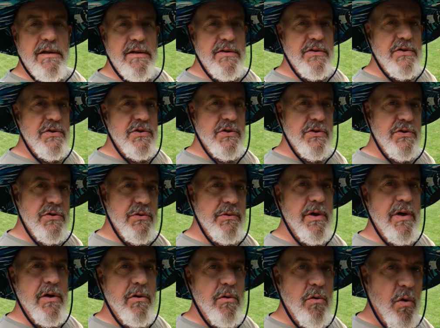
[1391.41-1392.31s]
this is just
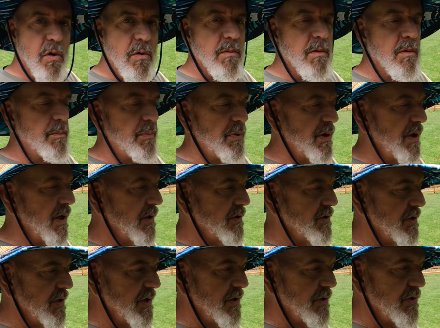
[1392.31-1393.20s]
due to normal
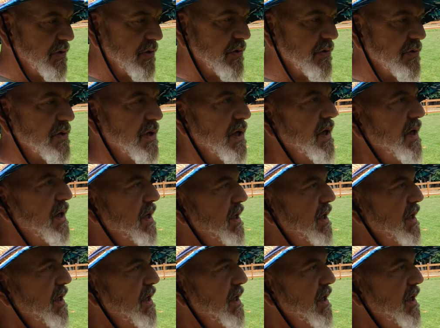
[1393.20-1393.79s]
production issues.